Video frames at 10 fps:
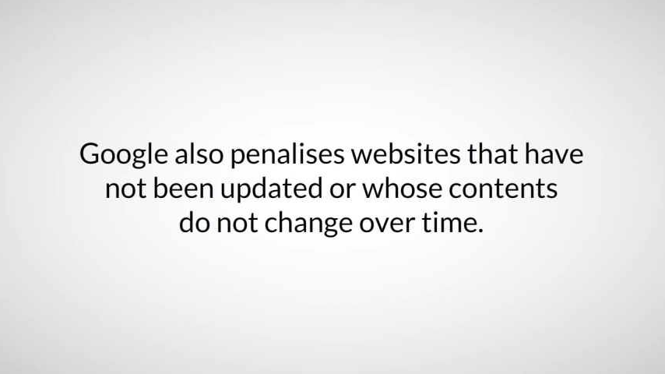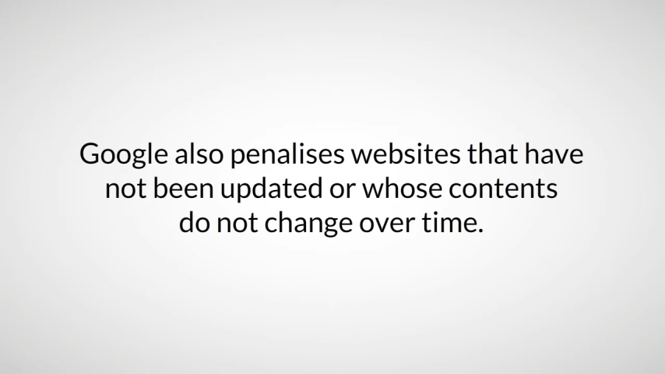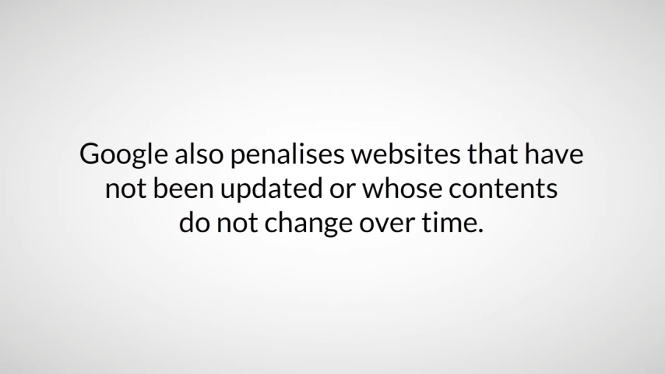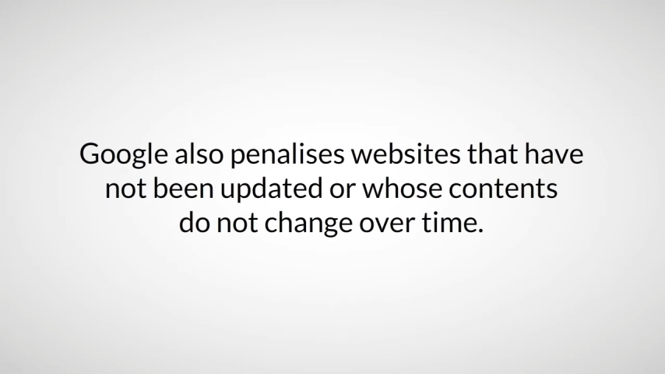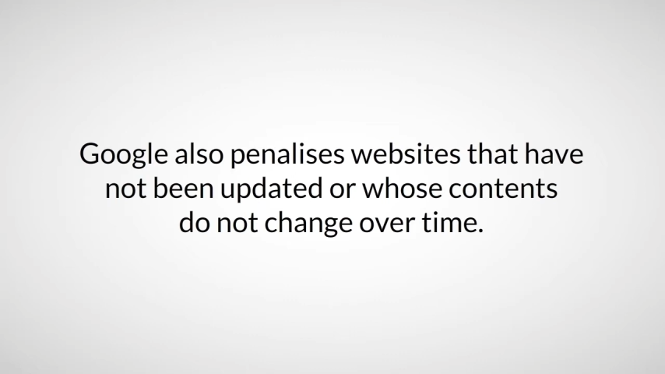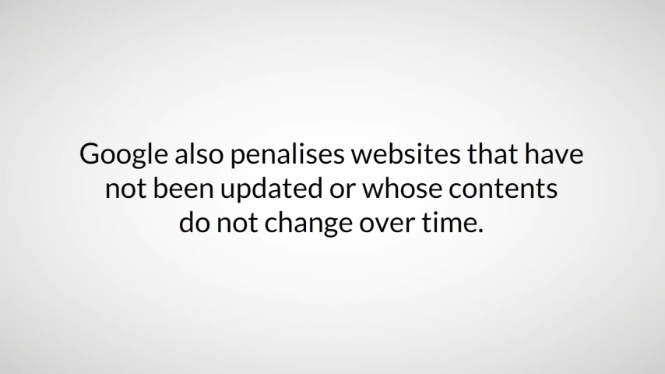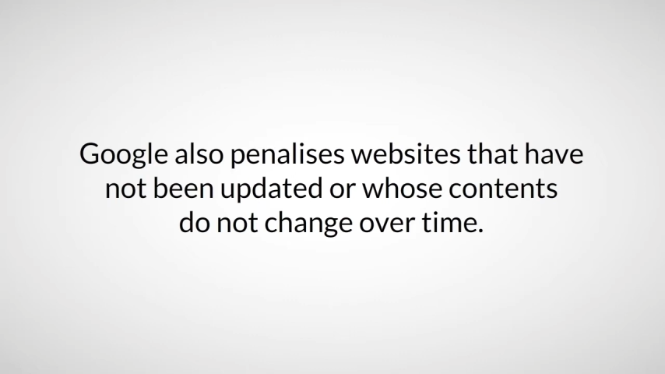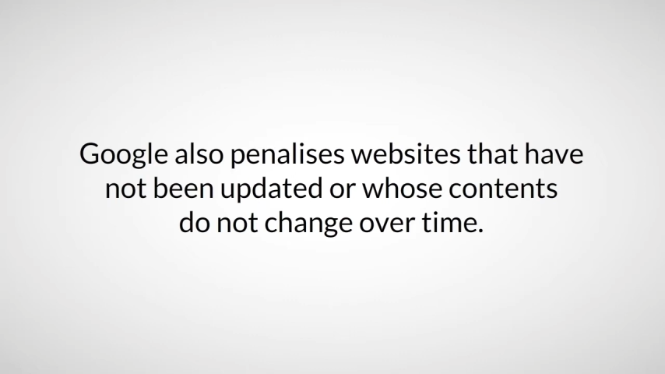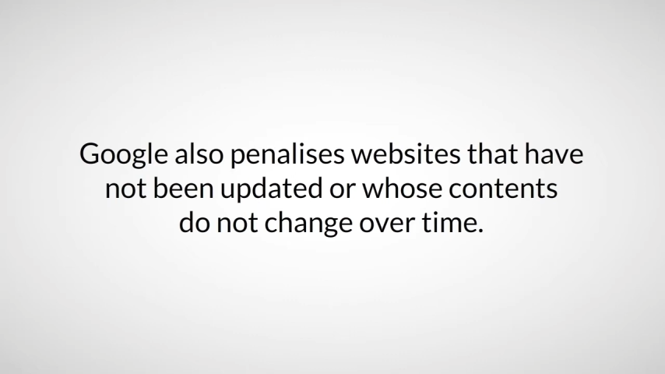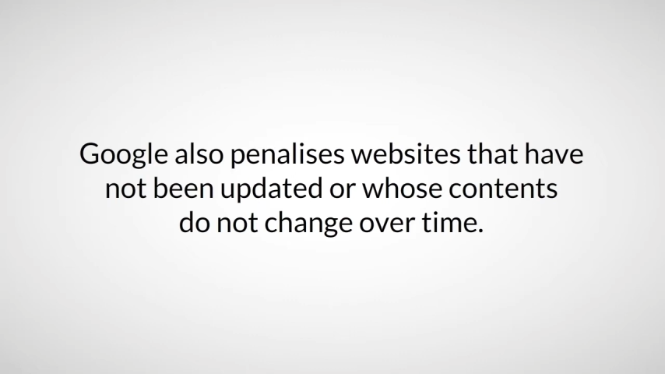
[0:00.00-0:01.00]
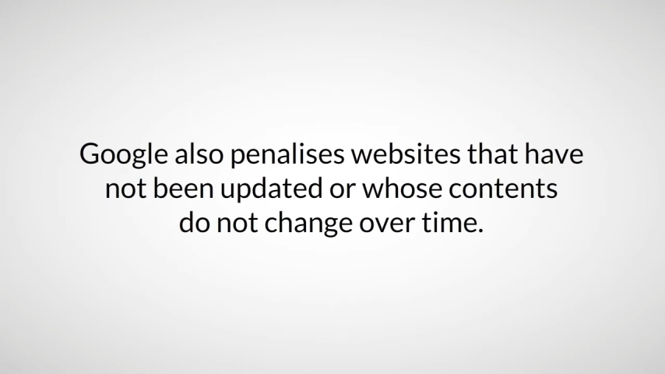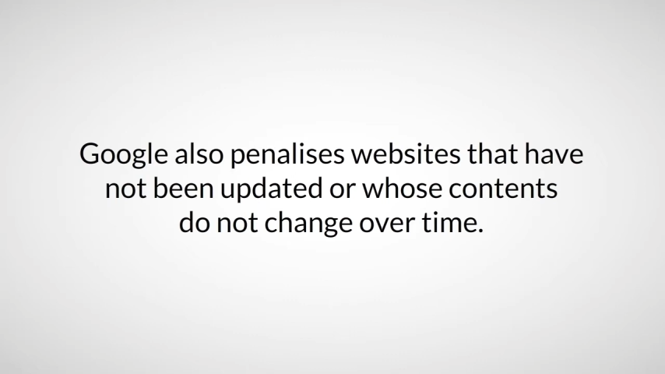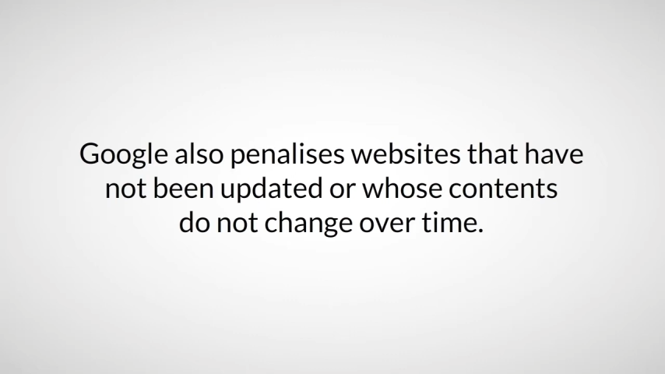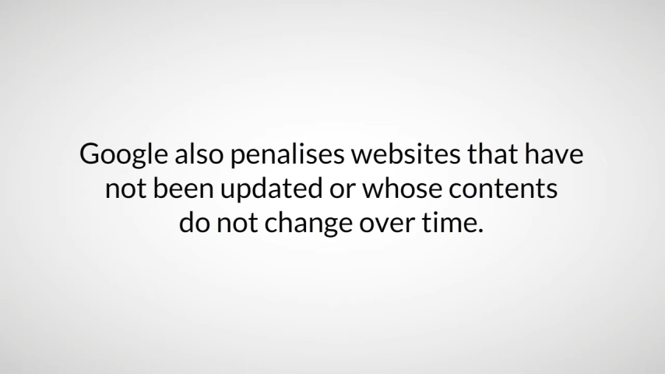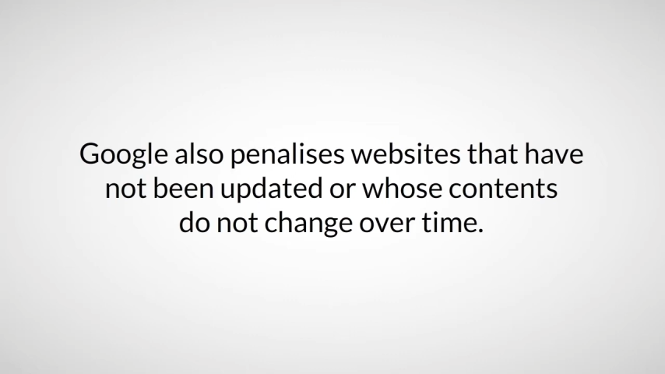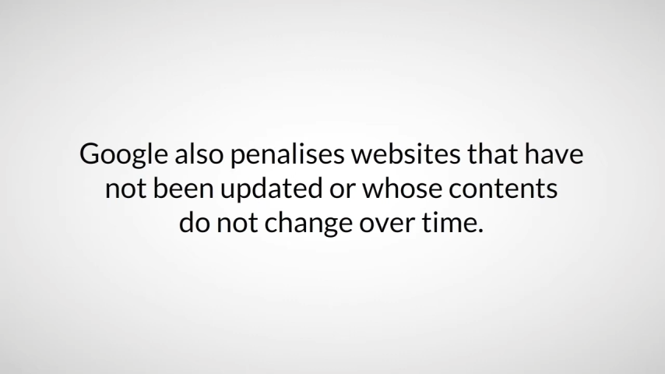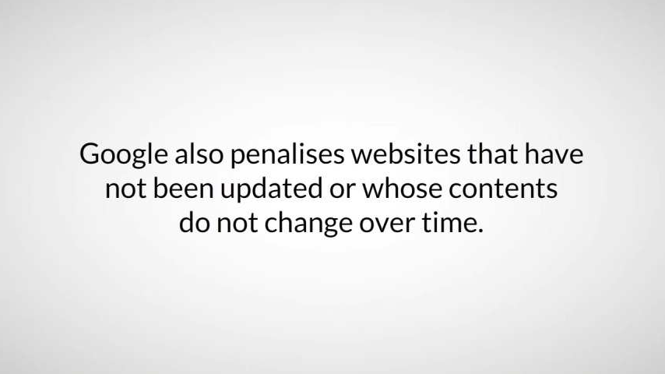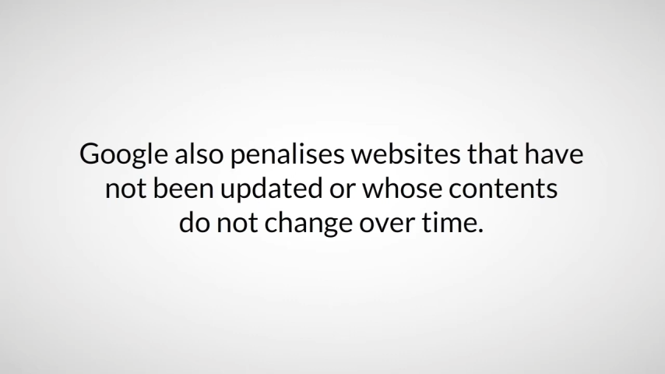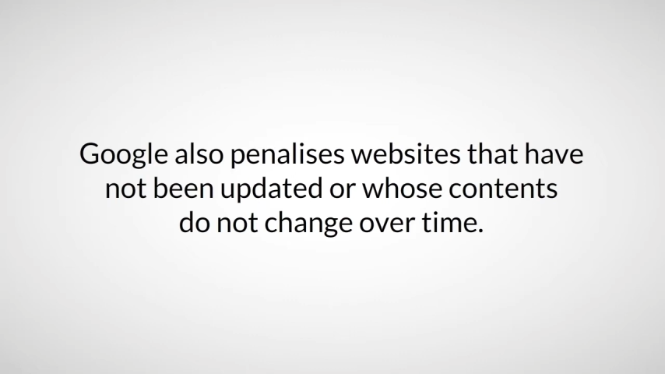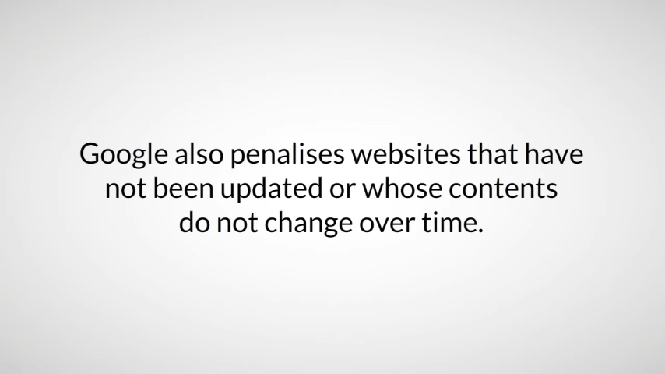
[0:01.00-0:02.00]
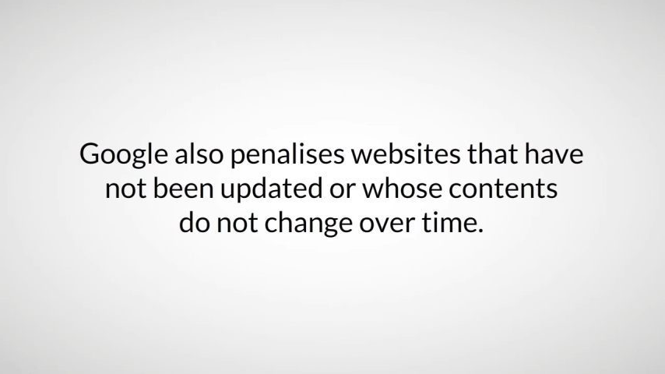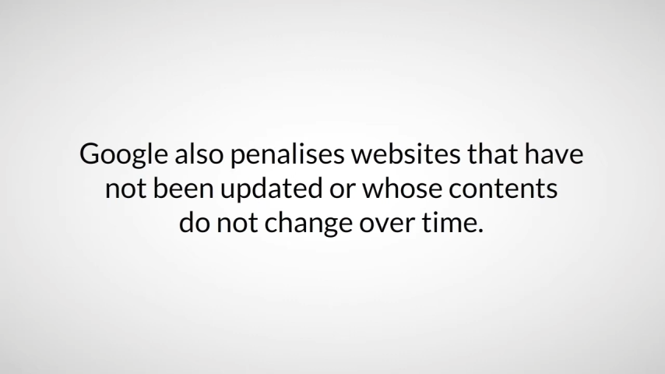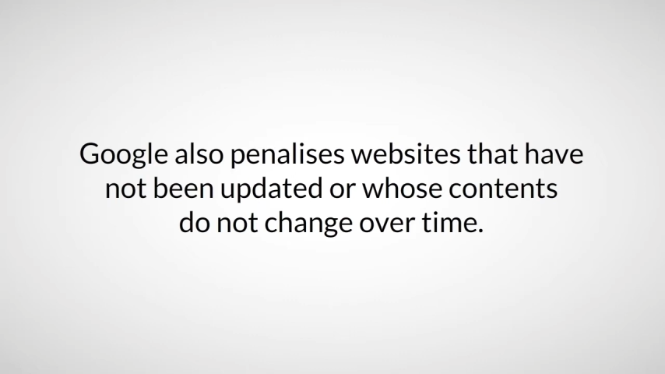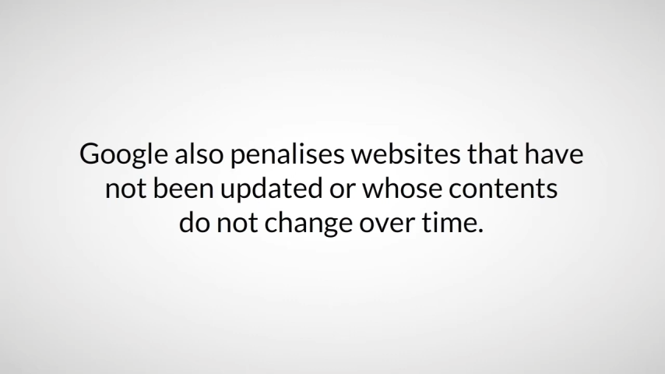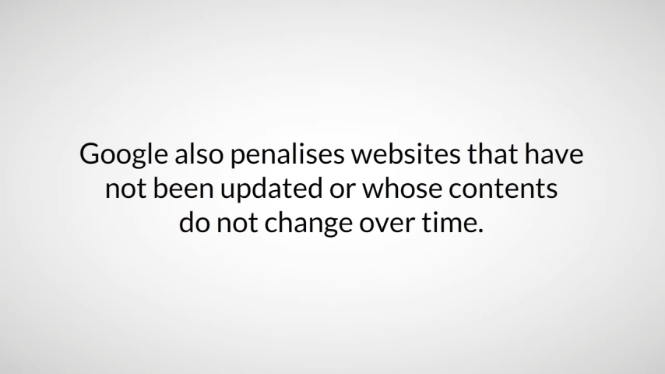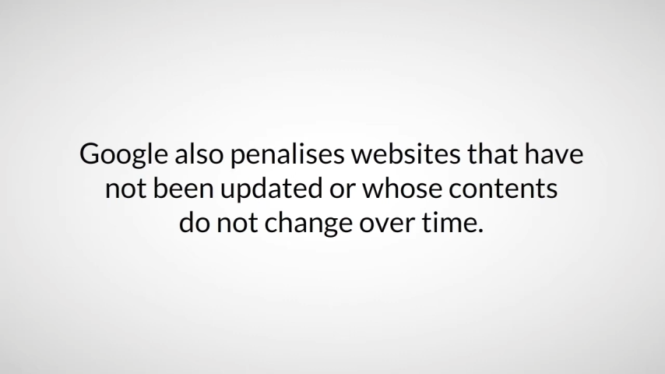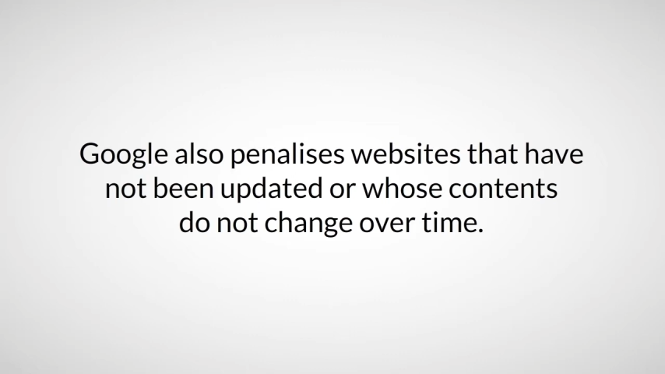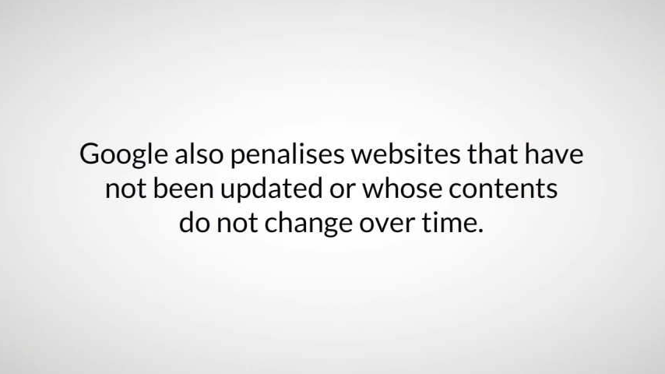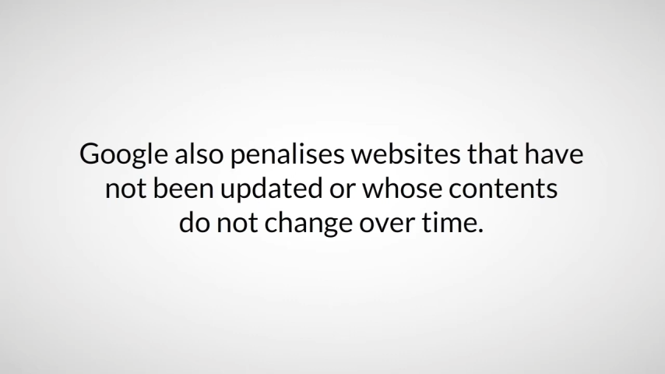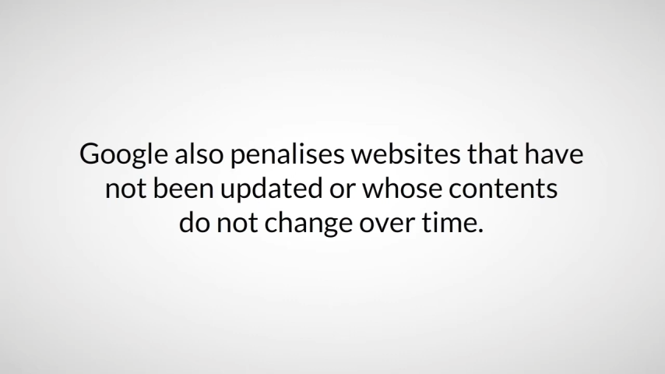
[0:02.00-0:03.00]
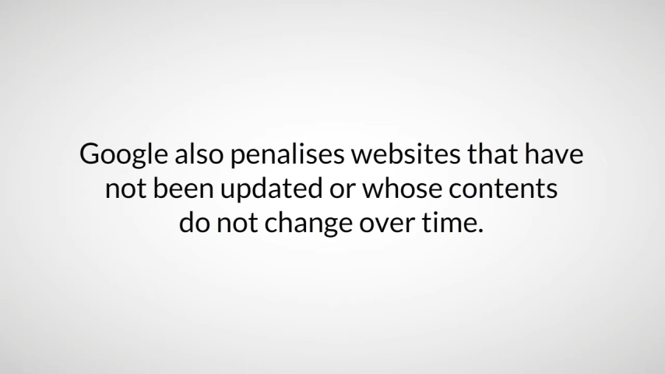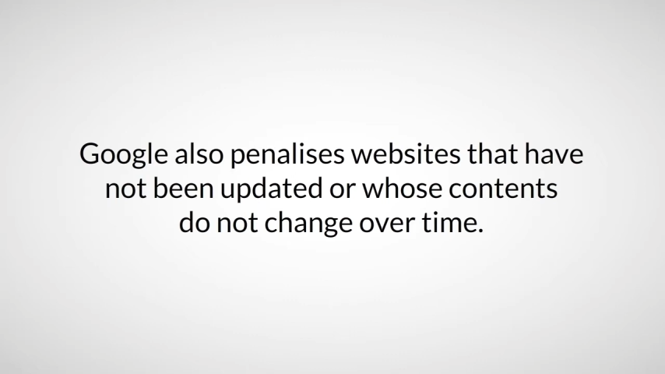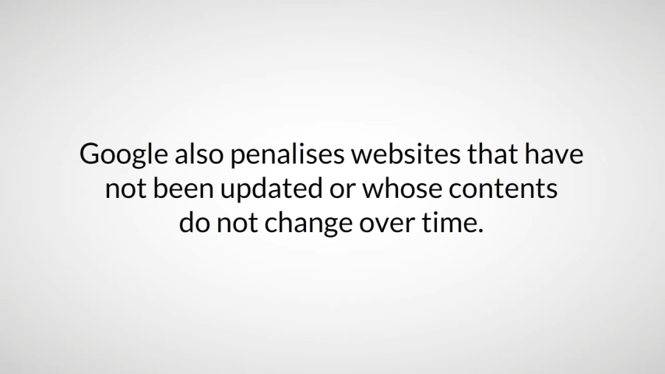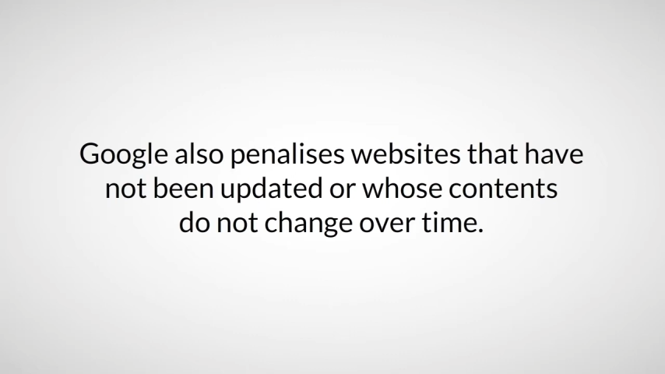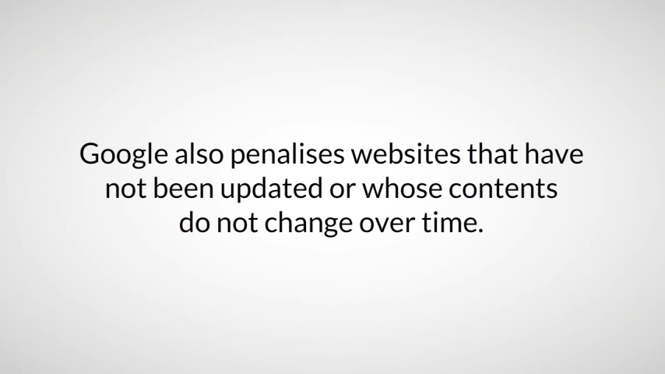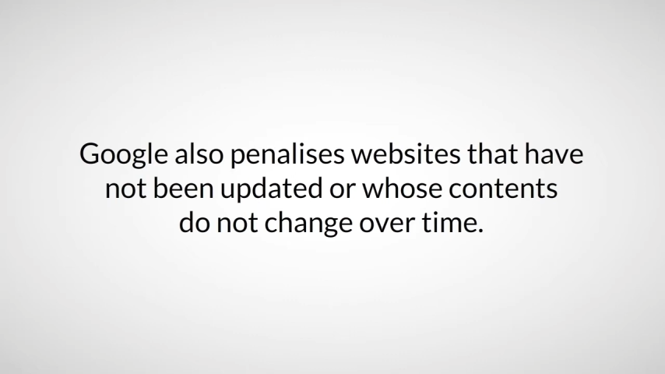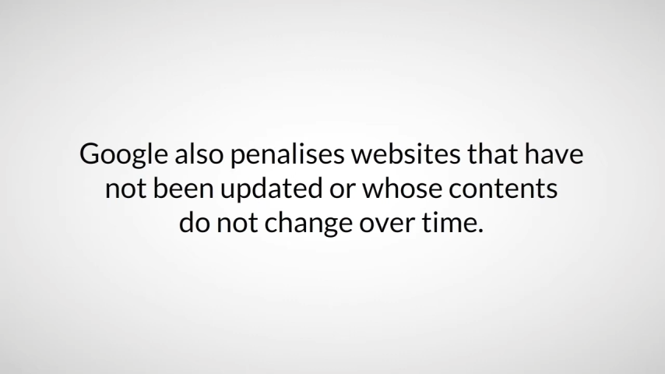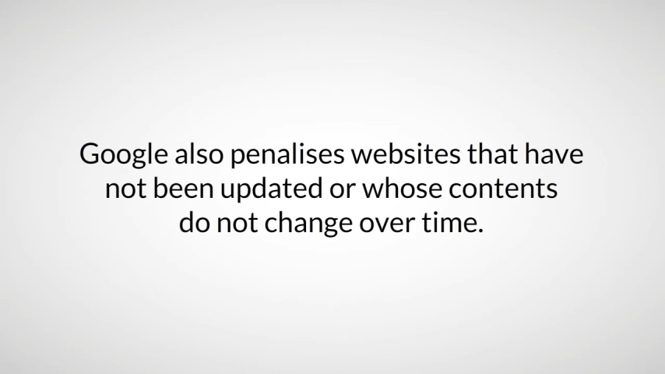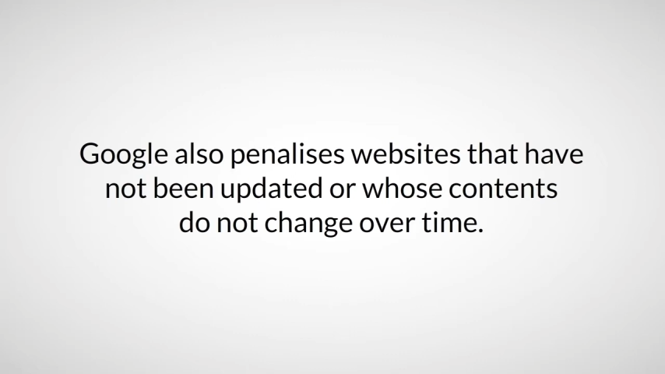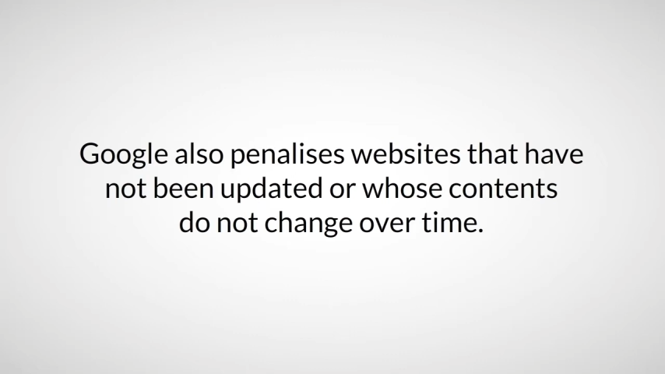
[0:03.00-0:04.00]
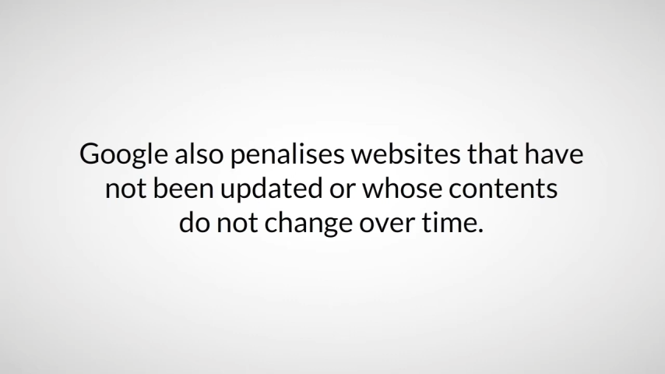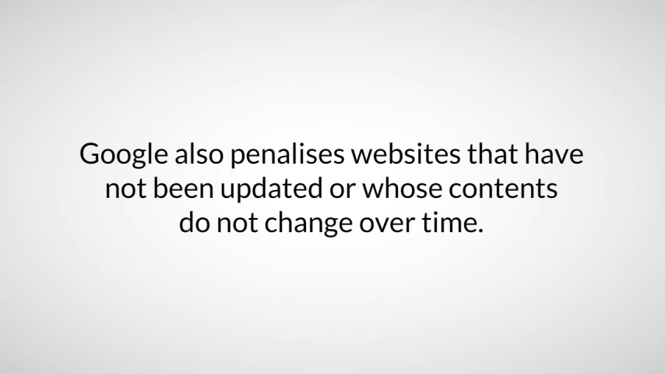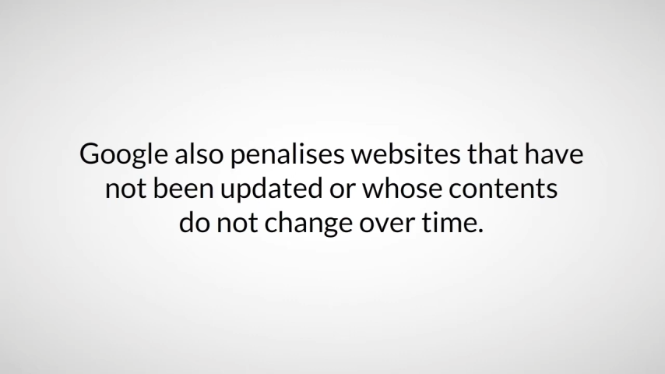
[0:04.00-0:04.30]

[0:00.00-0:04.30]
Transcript: Nobody's mouth can be seen.